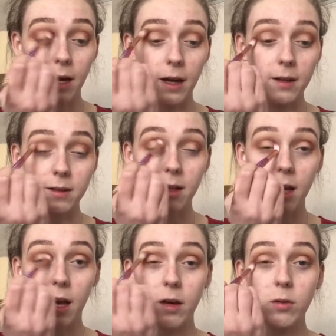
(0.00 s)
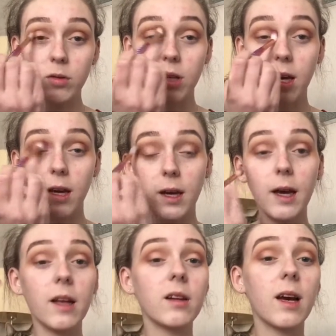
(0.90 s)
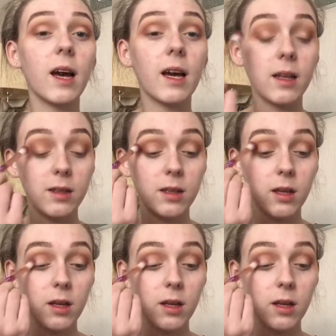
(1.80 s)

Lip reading: it out again, and